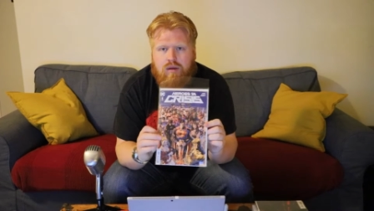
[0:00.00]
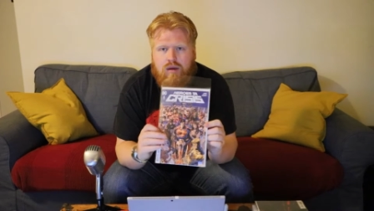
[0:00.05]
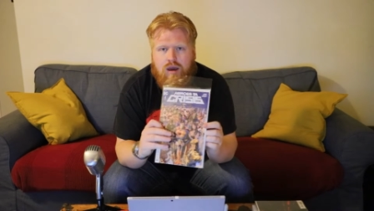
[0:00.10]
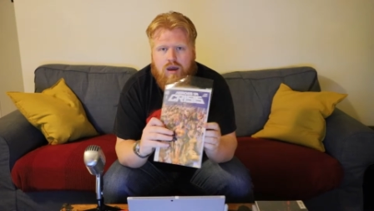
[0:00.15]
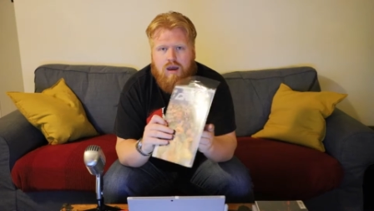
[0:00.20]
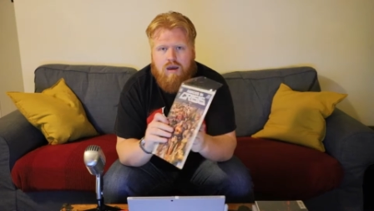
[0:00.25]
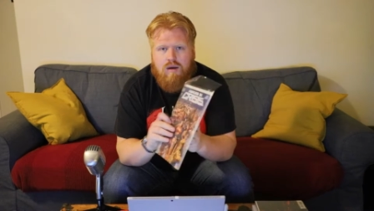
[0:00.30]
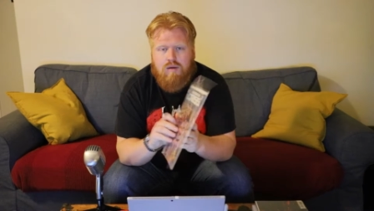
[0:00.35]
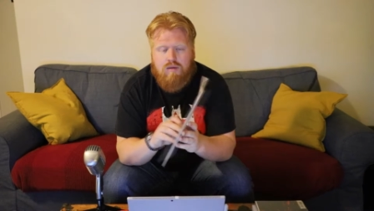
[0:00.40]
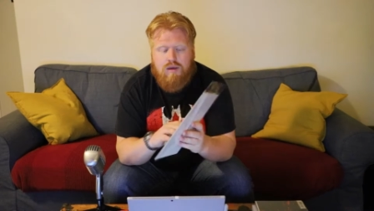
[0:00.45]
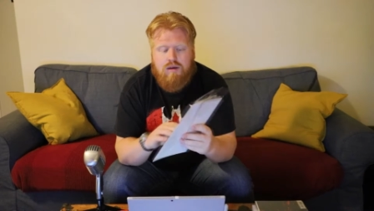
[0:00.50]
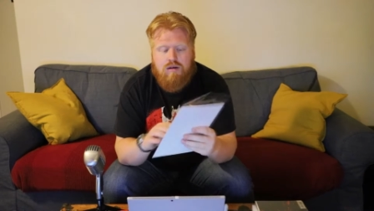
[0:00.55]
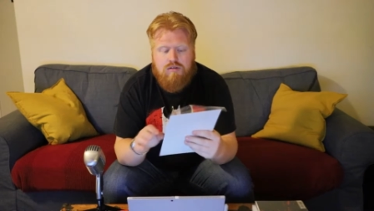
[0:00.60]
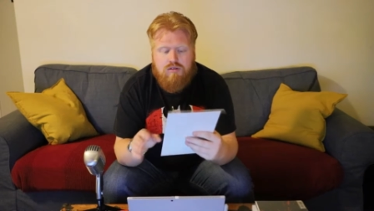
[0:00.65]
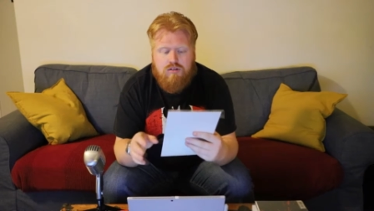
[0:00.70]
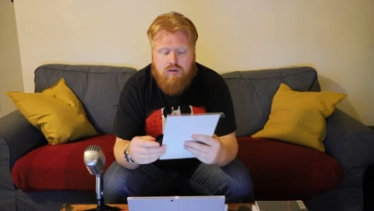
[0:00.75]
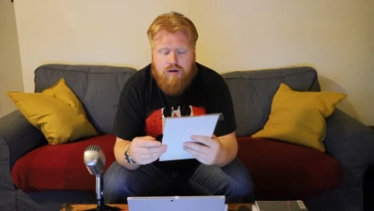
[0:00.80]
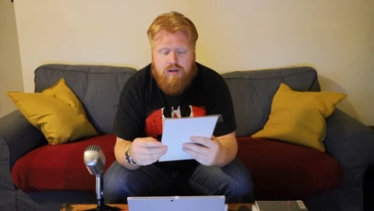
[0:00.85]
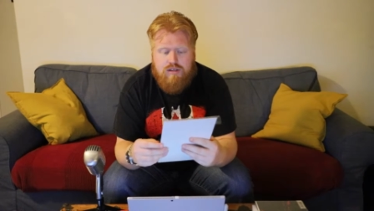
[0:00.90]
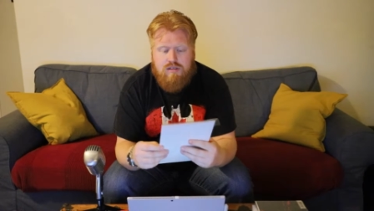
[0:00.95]
Uh,
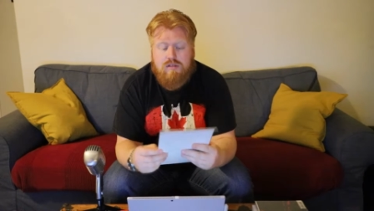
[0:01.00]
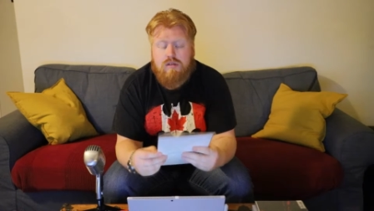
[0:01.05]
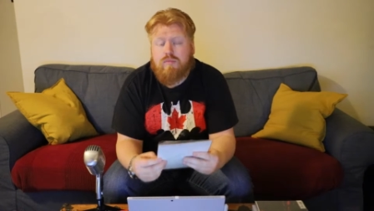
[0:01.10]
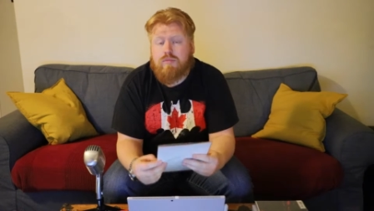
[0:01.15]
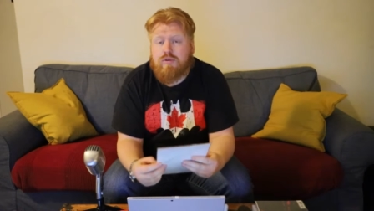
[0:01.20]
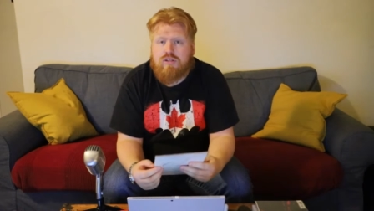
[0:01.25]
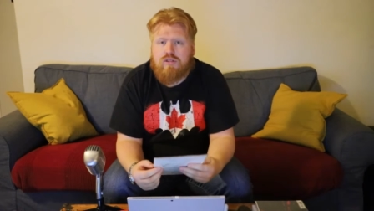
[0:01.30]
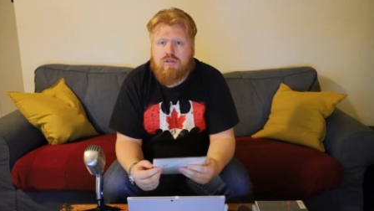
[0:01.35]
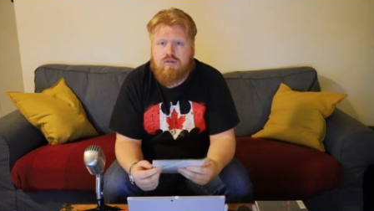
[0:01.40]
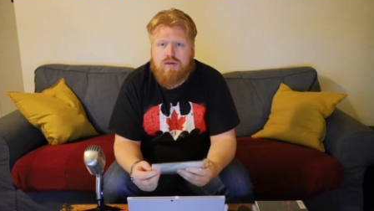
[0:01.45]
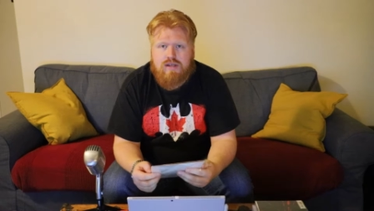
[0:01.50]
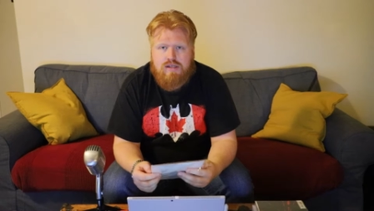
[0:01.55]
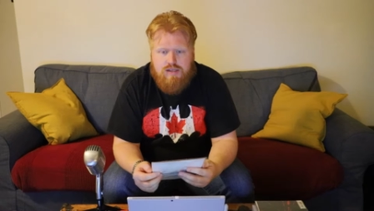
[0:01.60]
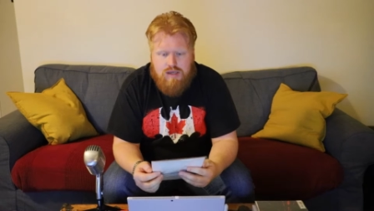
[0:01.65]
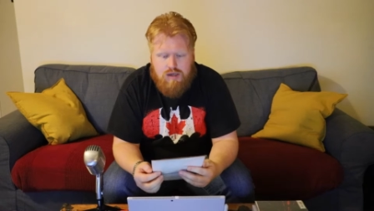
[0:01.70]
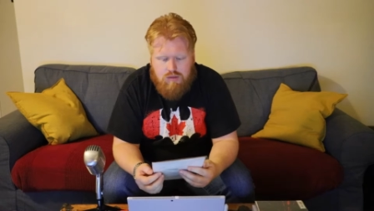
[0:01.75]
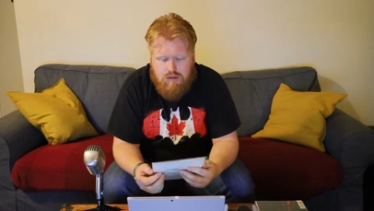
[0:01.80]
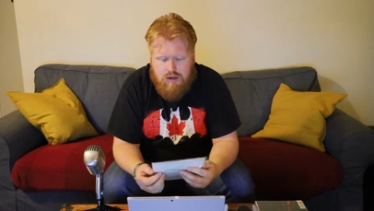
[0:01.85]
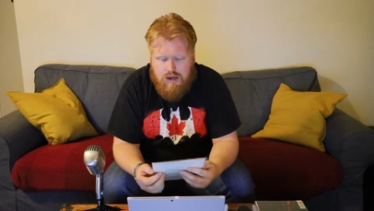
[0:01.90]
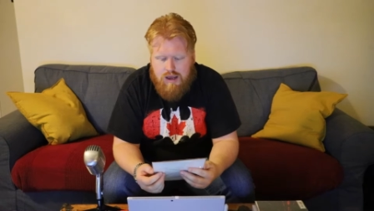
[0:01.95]
Heroes in Crisis number two
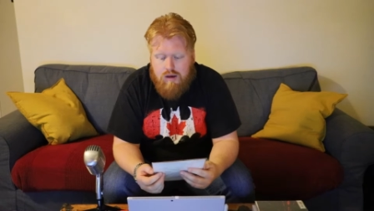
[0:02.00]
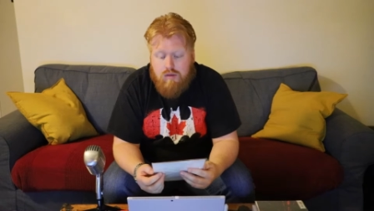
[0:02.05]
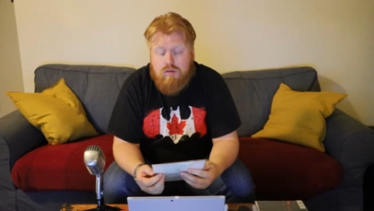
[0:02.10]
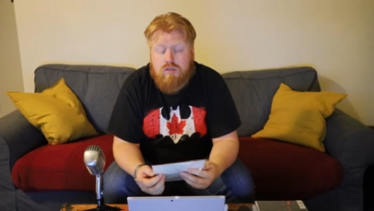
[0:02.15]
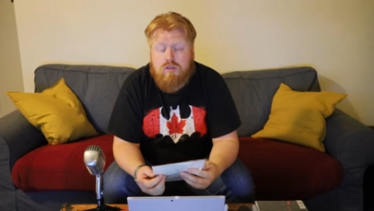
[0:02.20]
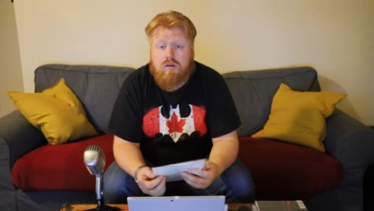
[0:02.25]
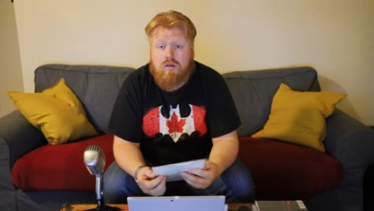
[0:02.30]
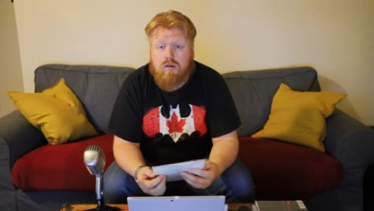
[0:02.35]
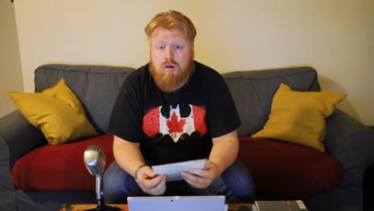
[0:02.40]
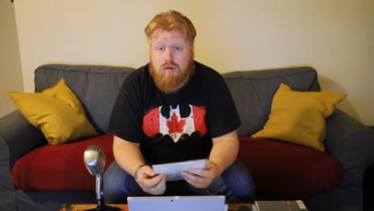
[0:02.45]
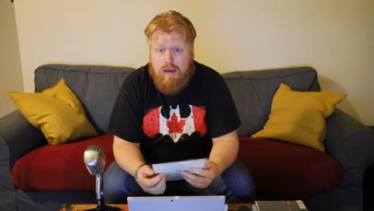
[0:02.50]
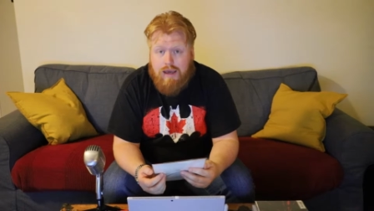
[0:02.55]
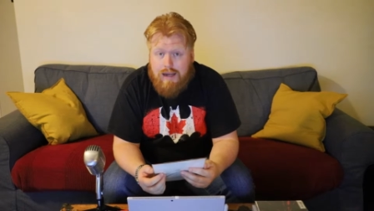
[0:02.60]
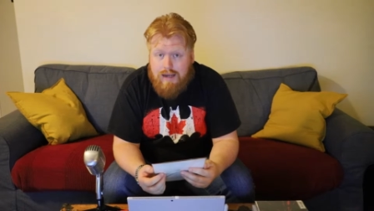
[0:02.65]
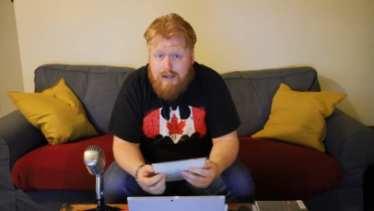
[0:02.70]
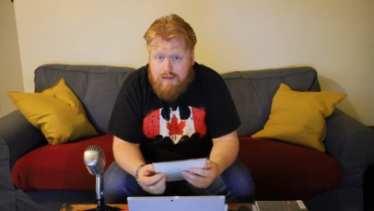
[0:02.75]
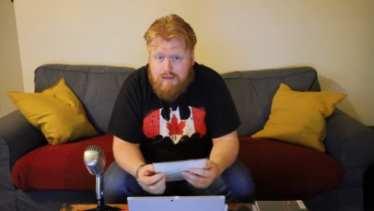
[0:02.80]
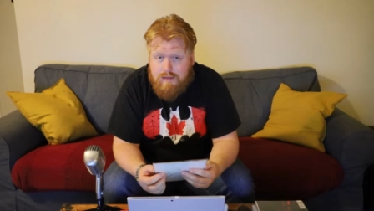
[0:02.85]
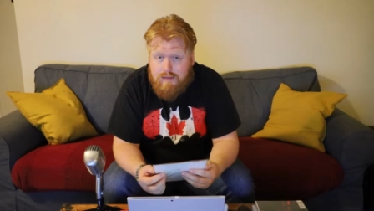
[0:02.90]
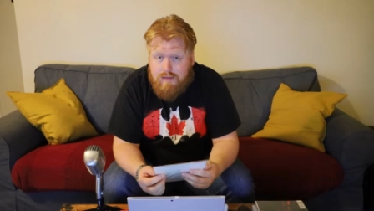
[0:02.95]
is out now, so go
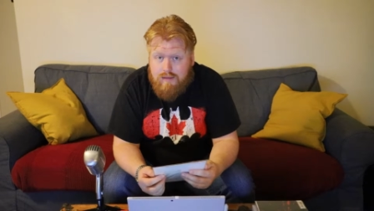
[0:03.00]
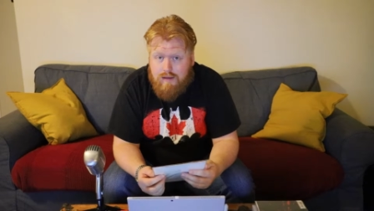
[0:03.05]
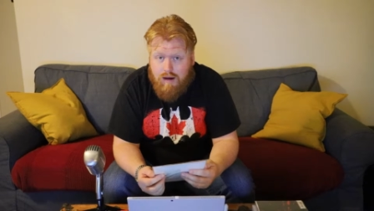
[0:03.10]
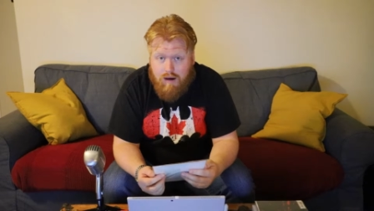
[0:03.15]
get it.